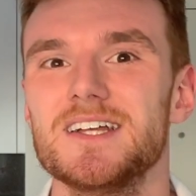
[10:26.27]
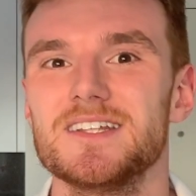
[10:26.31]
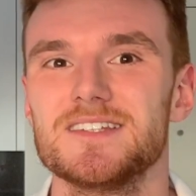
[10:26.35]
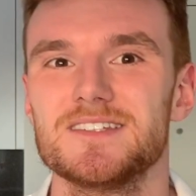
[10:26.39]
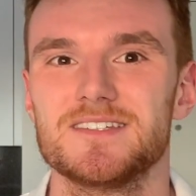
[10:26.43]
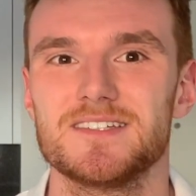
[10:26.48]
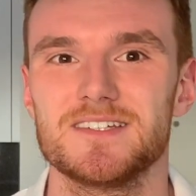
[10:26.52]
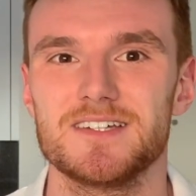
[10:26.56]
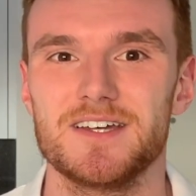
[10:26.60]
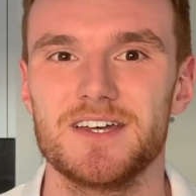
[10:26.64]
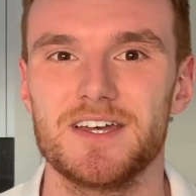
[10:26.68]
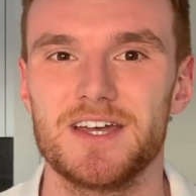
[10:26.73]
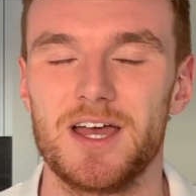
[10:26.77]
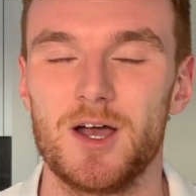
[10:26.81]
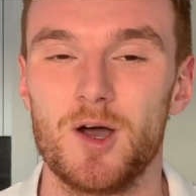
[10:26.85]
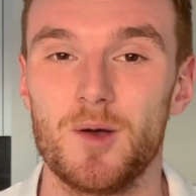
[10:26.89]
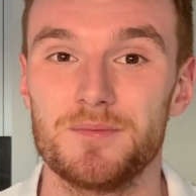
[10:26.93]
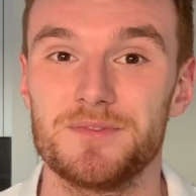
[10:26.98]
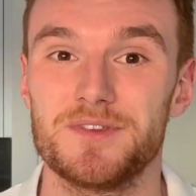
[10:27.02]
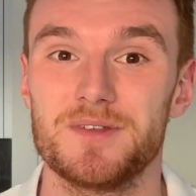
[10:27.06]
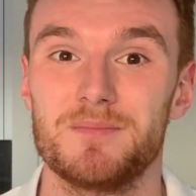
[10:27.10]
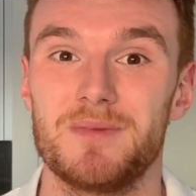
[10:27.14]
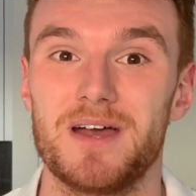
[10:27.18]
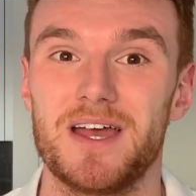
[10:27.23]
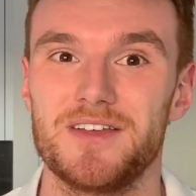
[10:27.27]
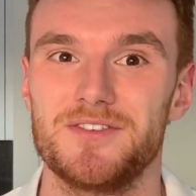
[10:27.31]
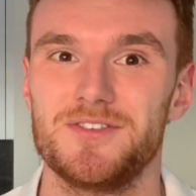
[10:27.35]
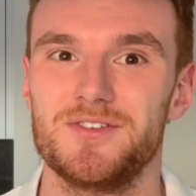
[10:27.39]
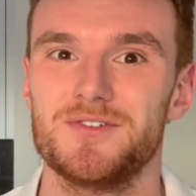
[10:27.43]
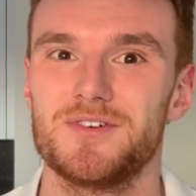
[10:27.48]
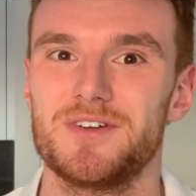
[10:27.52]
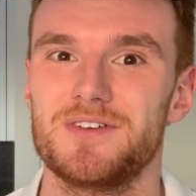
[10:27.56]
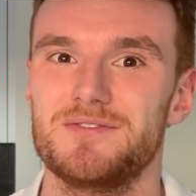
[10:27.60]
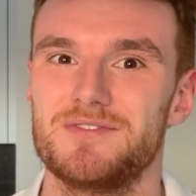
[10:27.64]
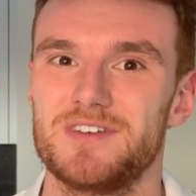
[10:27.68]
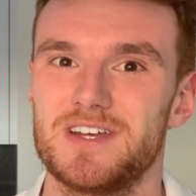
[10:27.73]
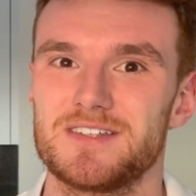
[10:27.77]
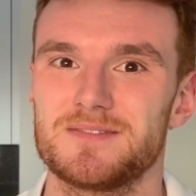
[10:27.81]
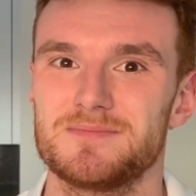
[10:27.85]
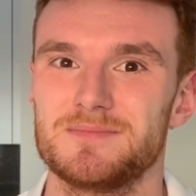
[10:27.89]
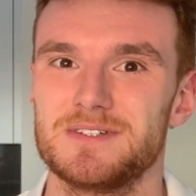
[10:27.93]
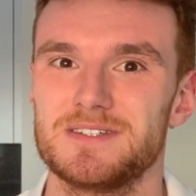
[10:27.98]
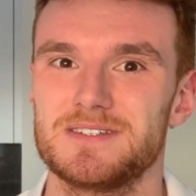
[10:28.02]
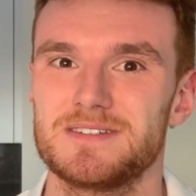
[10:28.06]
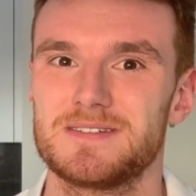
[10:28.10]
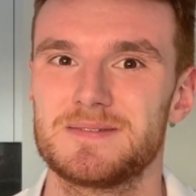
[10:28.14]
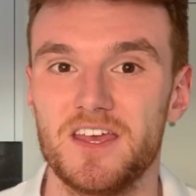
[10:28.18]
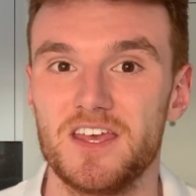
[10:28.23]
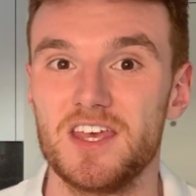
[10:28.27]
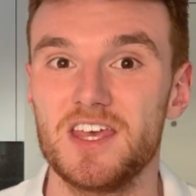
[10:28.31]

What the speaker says: to optimize your investments.